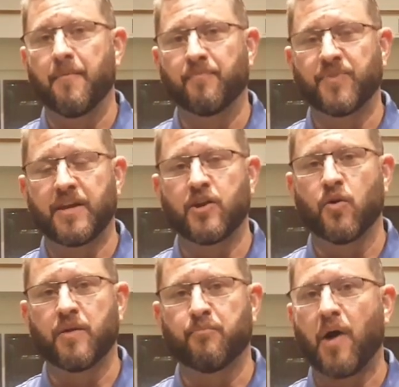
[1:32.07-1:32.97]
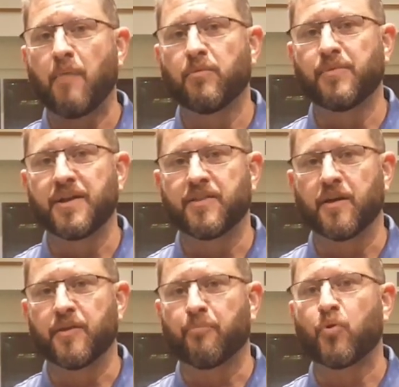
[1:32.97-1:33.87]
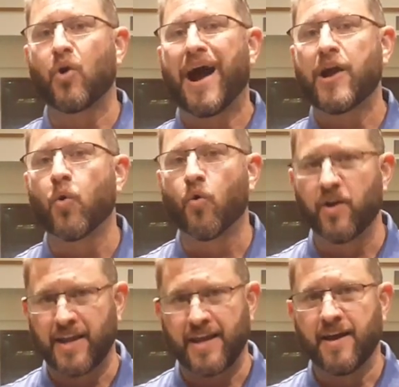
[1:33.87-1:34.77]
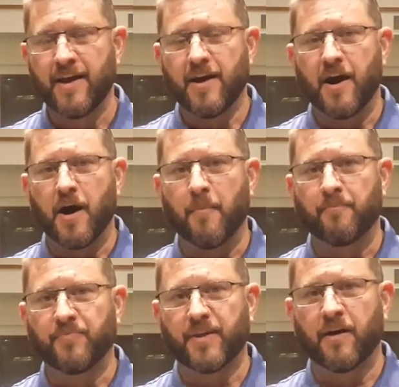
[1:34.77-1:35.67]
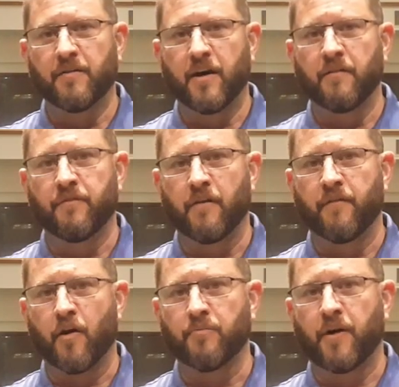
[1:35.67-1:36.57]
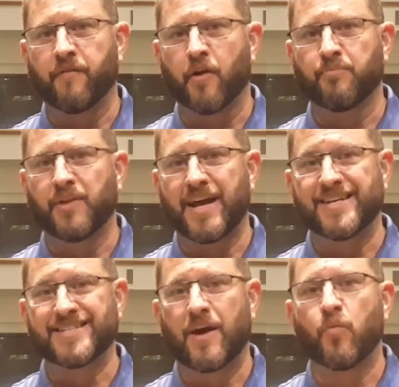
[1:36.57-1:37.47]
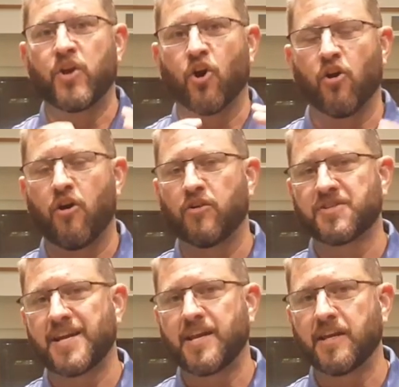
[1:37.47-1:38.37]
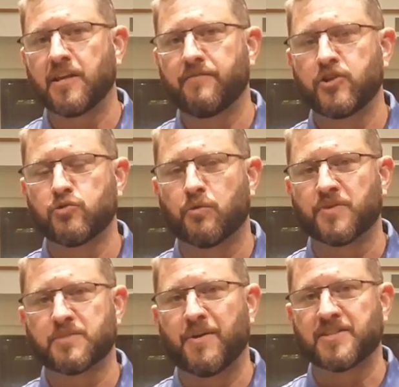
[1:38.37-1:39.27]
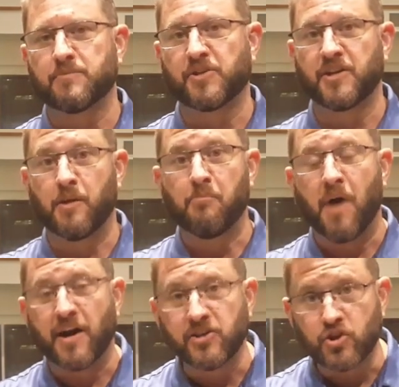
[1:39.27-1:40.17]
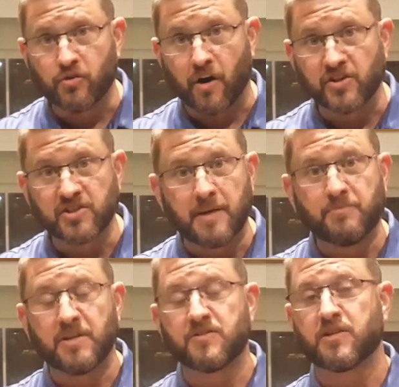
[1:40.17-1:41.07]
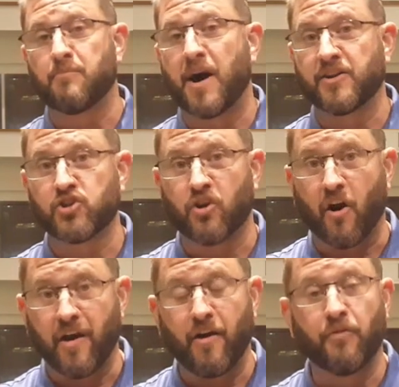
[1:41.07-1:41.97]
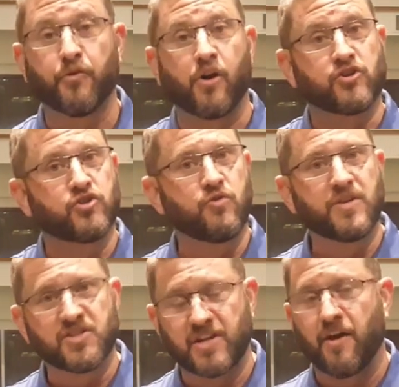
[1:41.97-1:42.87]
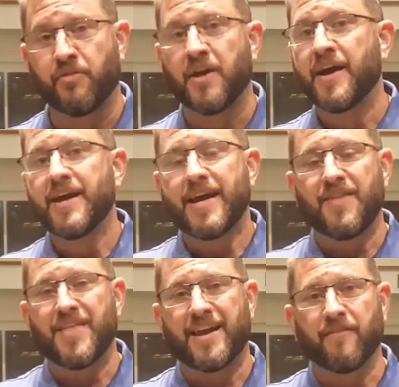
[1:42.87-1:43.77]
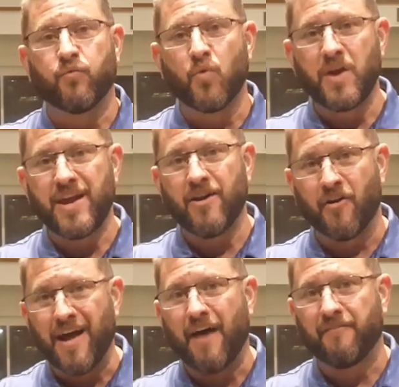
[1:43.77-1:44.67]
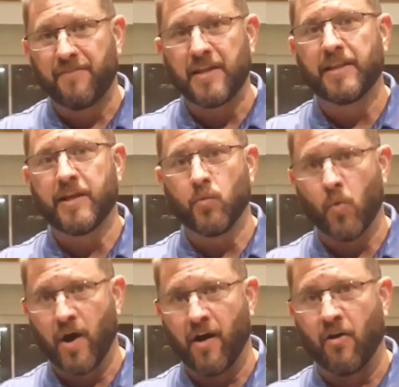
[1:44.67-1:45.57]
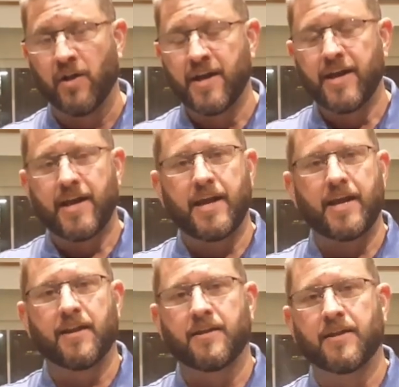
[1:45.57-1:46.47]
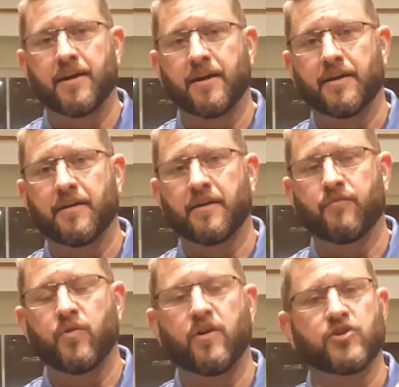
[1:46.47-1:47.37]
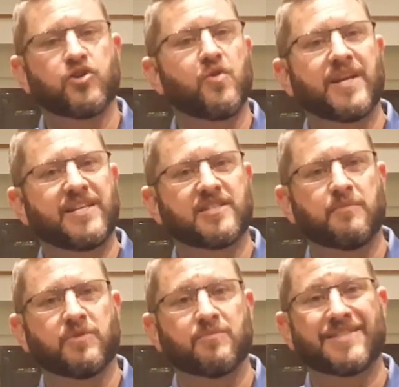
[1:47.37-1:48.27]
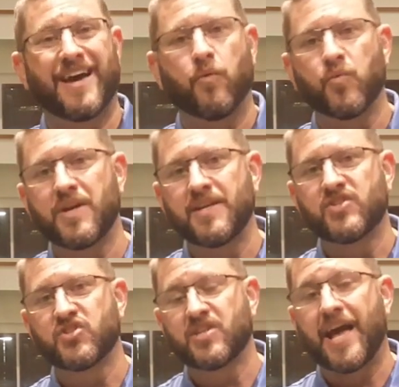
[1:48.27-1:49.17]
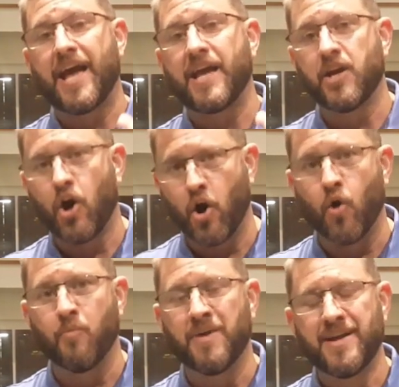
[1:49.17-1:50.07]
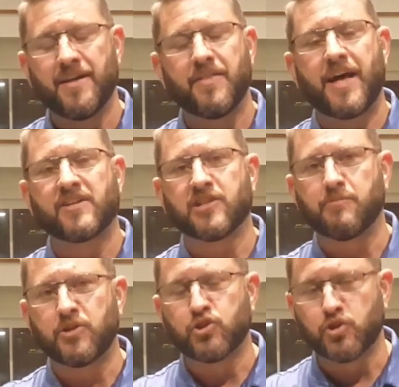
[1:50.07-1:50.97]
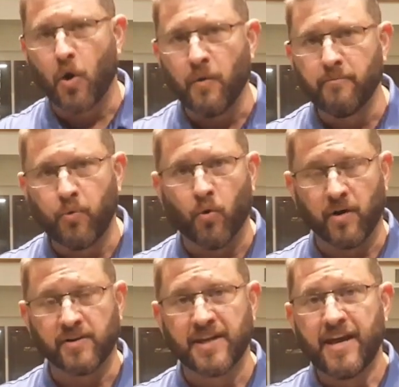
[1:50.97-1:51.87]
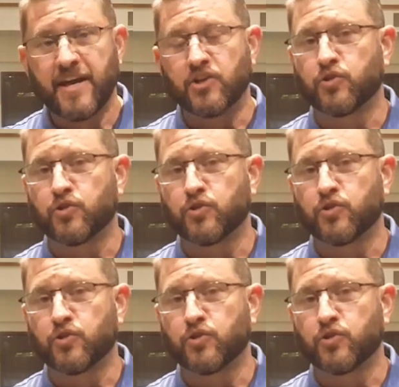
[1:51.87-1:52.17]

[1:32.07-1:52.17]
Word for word: Um, you know, and probably the, the priority um, of, of, our, of our plan is that we are all taking individual responsibility to monitor our symptoms, to monitor our health or our students' health, and that if we are not feeling well and uh, if we are showing any symptoms, that we stay home. That is going to be so important.